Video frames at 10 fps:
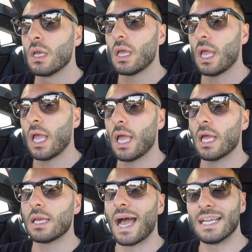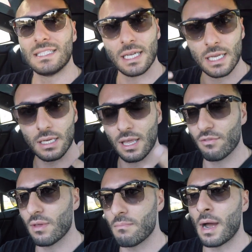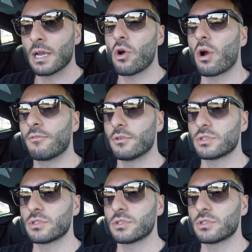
and I did give them my car for